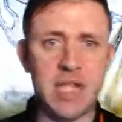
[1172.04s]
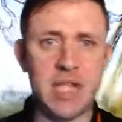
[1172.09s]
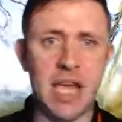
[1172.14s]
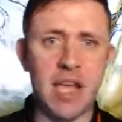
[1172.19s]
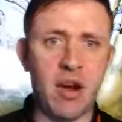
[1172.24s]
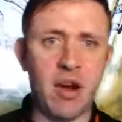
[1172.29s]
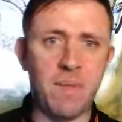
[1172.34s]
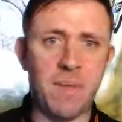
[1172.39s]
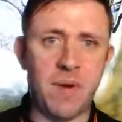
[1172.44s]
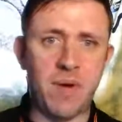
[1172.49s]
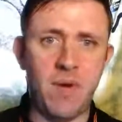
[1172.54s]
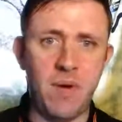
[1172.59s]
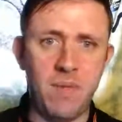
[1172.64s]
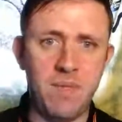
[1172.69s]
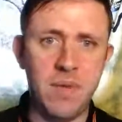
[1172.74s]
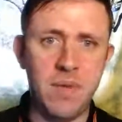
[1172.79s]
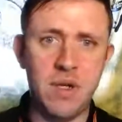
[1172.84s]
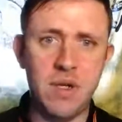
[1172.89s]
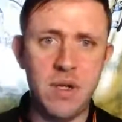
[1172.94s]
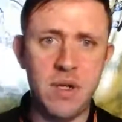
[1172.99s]
light up the
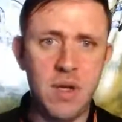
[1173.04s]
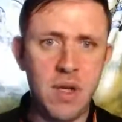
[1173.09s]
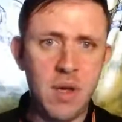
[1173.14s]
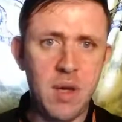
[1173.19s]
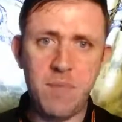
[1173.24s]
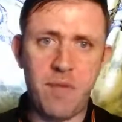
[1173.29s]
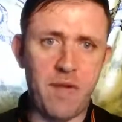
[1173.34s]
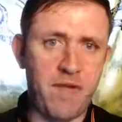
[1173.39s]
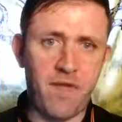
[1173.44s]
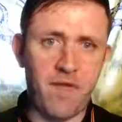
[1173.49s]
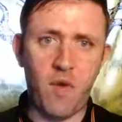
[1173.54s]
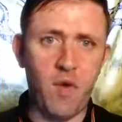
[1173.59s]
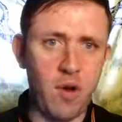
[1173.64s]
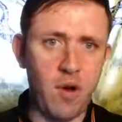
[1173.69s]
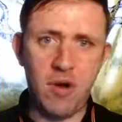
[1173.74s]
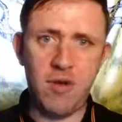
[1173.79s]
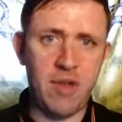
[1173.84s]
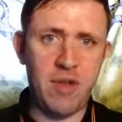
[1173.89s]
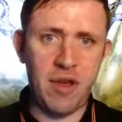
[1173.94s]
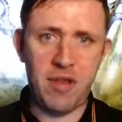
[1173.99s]
room.
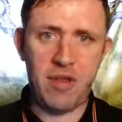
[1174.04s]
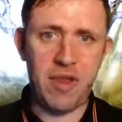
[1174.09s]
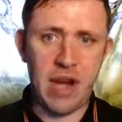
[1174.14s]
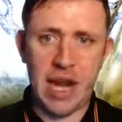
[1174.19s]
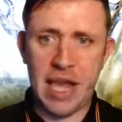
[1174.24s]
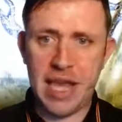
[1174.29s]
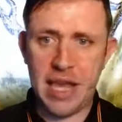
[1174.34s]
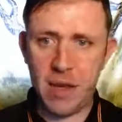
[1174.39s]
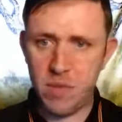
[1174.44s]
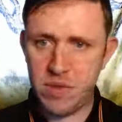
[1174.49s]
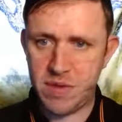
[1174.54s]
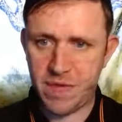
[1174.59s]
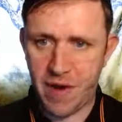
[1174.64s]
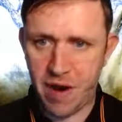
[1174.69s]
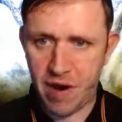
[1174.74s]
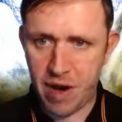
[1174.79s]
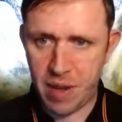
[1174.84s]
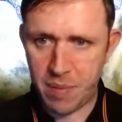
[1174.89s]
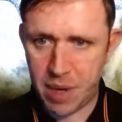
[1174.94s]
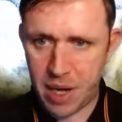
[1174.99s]
Before the lighting was
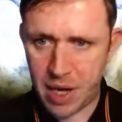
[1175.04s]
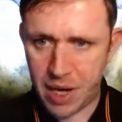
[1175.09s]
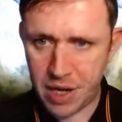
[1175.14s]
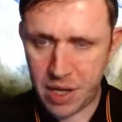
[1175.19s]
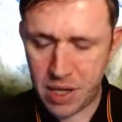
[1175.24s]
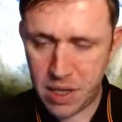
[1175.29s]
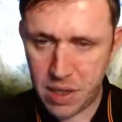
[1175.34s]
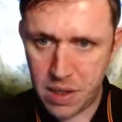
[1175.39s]
very bad.